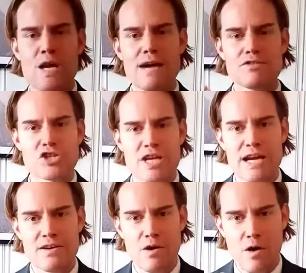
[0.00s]
We have
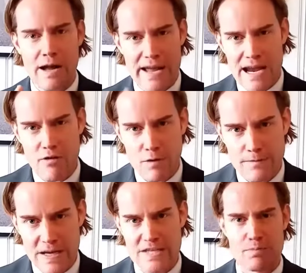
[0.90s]
shared here
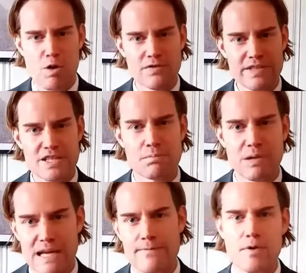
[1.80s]
on Facebook, on this
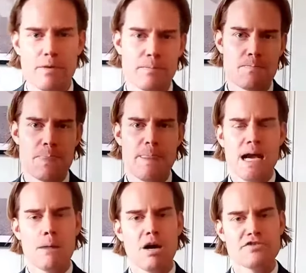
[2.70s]
platform,
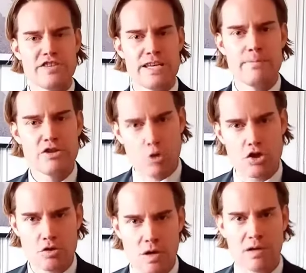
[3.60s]
about TB
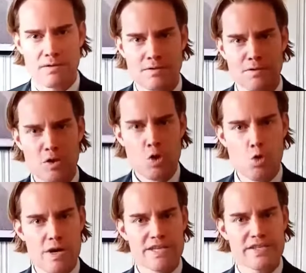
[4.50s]
Joshua,
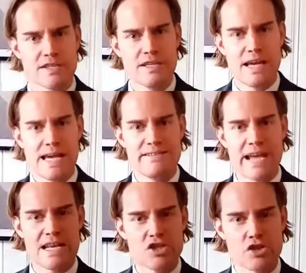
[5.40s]
who is a
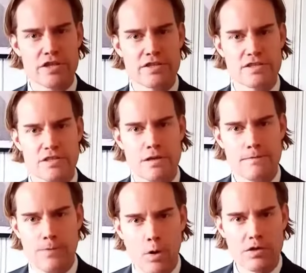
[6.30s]
dangerous
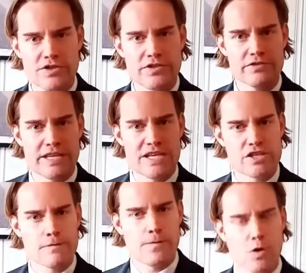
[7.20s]
false
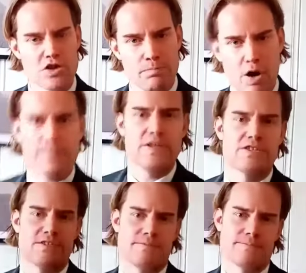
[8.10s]
teacher, false prophet.